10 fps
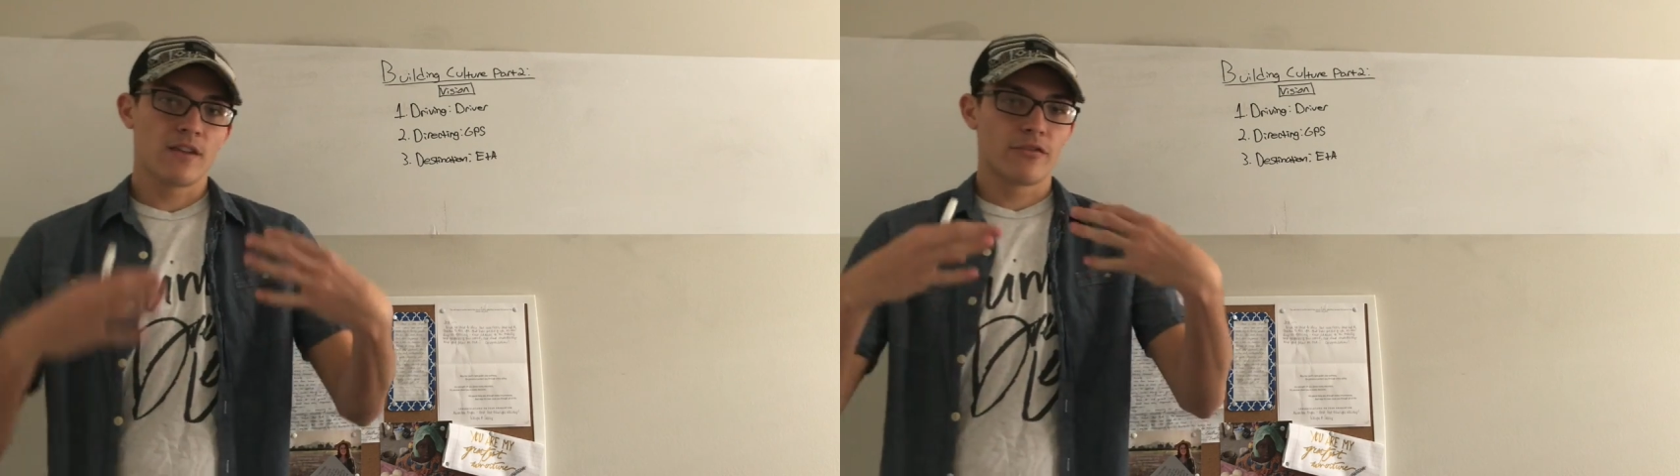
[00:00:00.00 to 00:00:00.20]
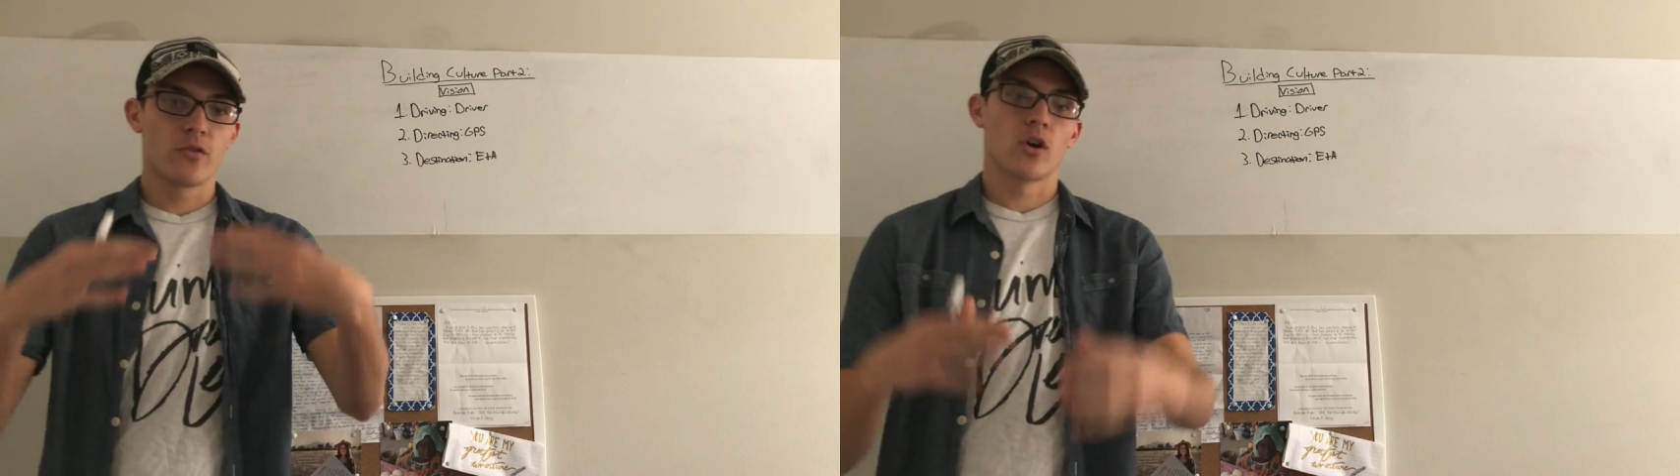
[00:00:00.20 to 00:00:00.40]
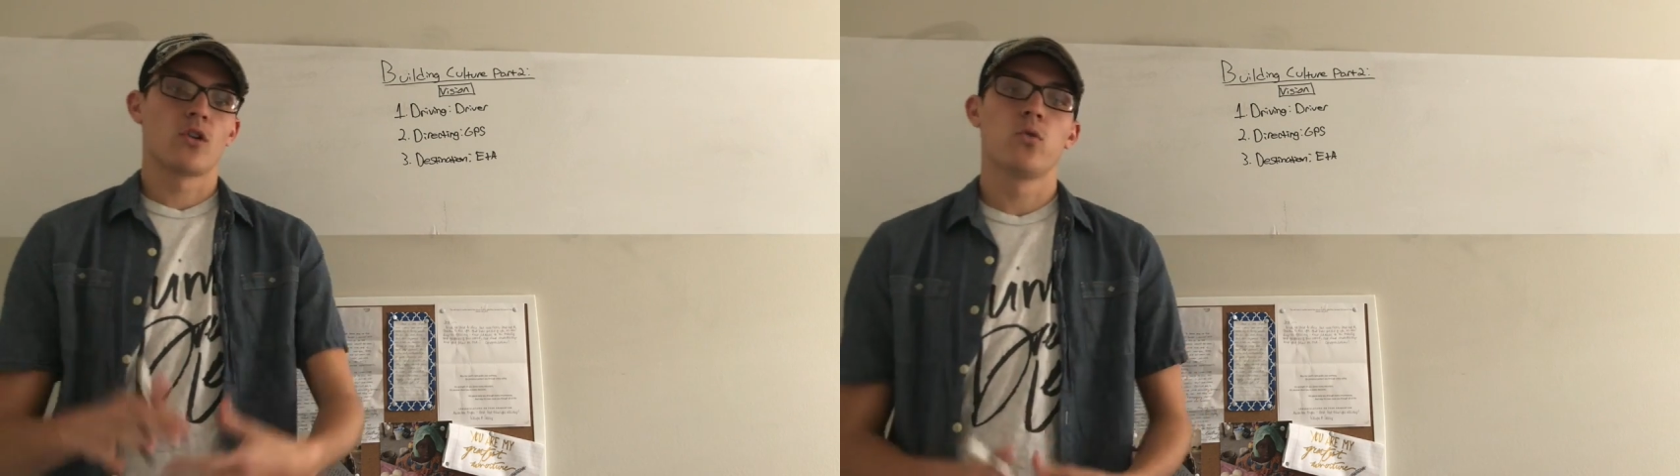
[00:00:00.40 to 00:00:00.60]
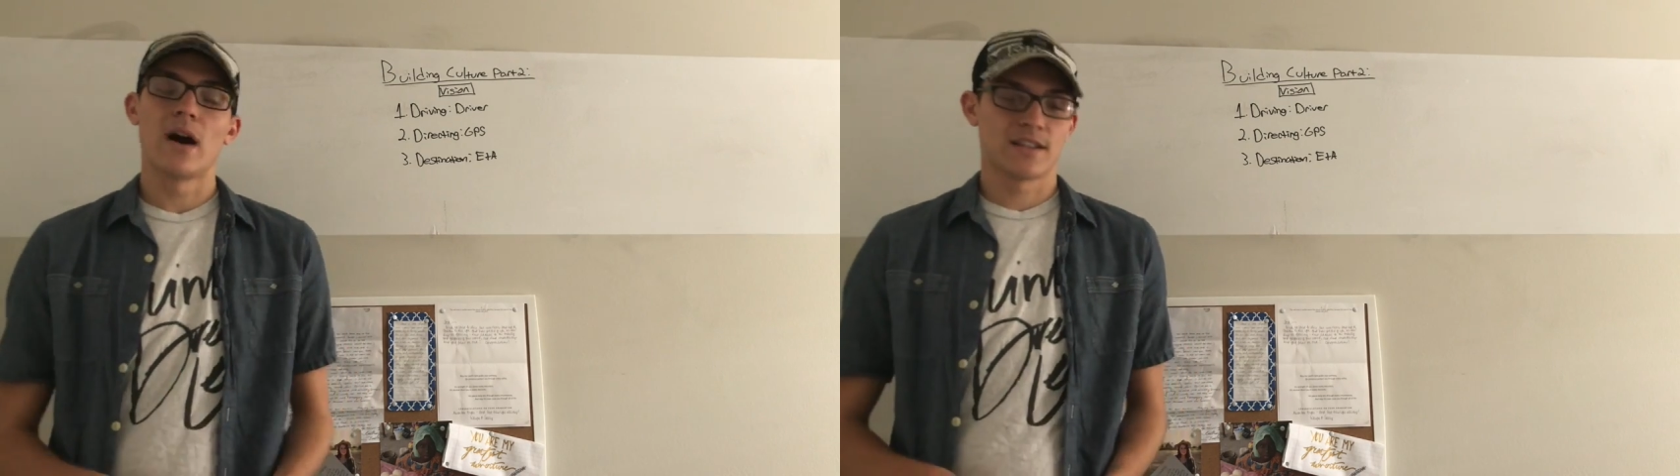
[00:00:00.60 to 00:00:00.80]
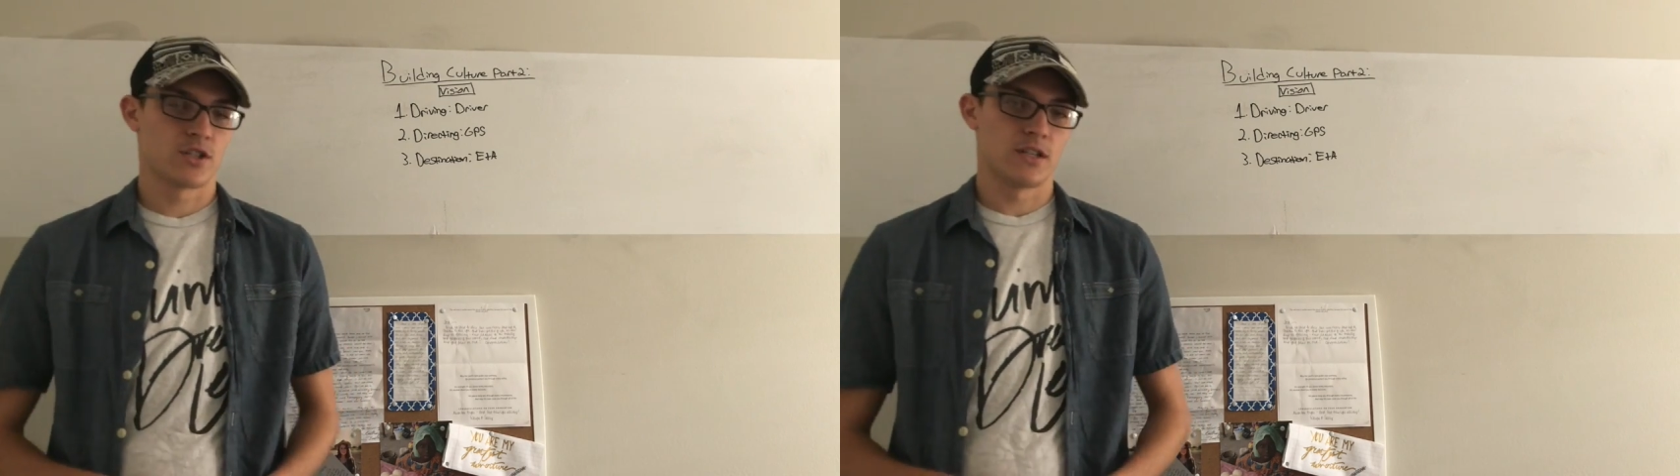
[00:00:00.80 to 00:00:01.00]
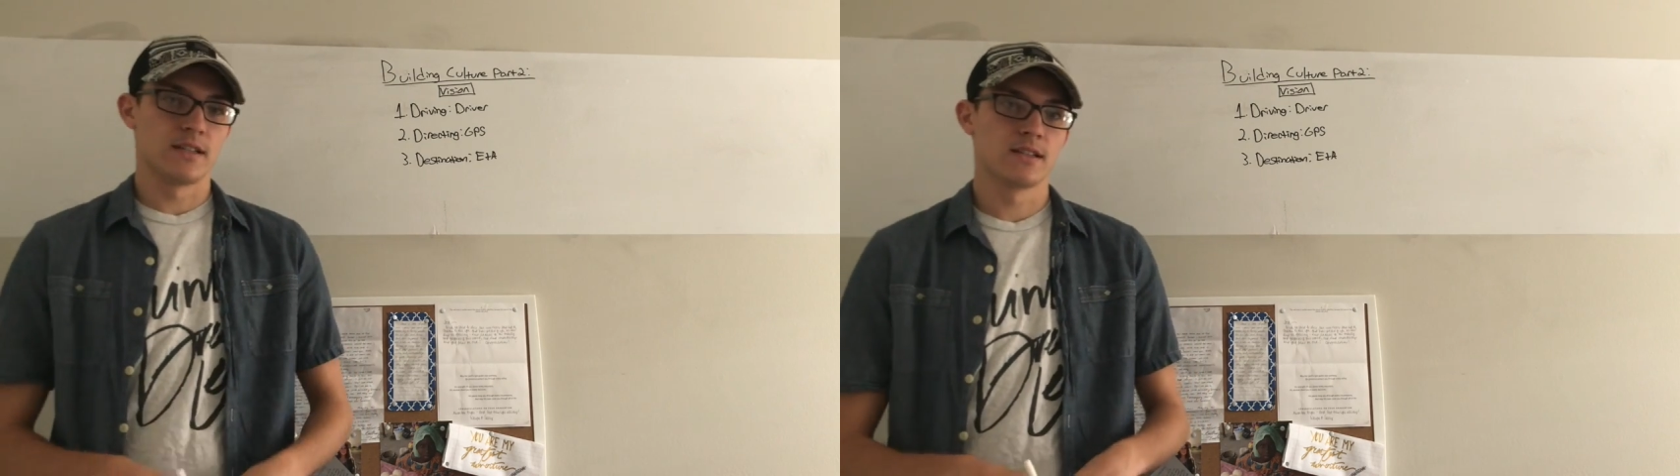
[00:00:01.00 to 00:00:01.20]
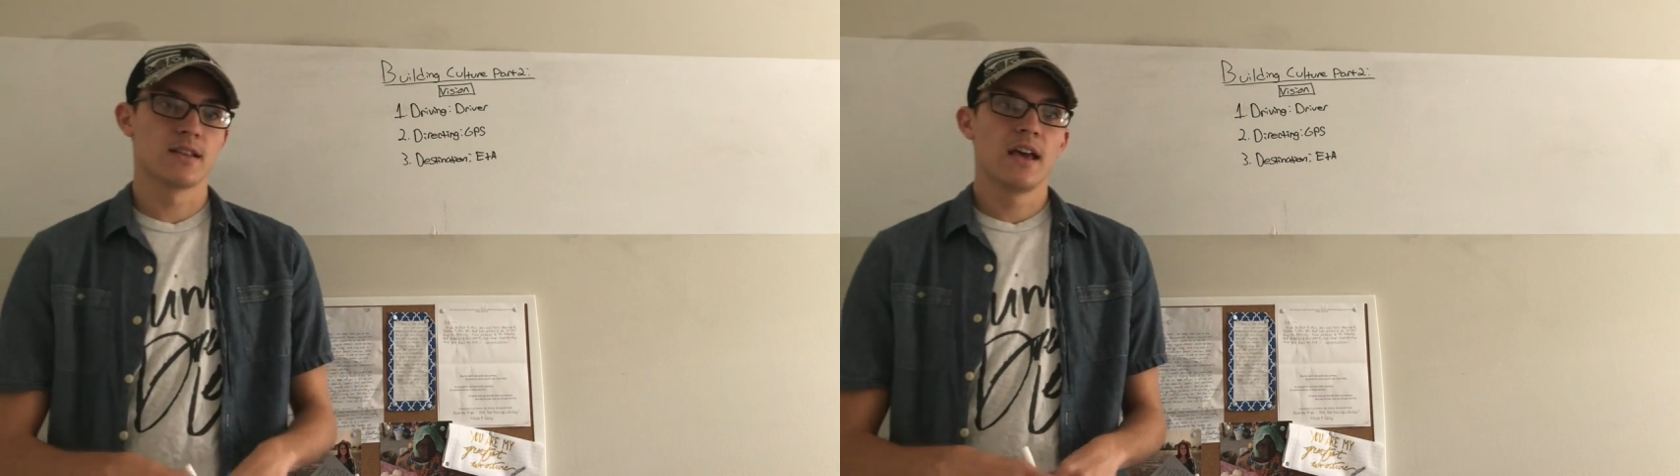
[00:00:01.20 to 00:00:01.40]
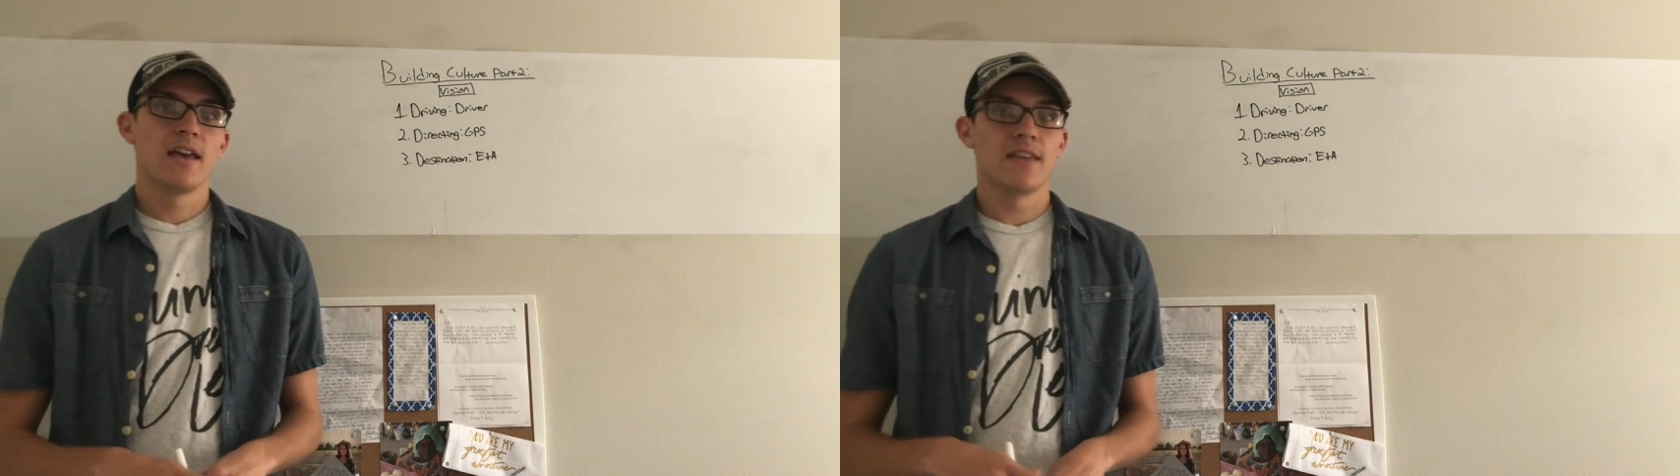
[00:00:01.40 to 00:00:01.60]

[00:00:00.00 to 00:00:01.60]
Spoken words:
four questions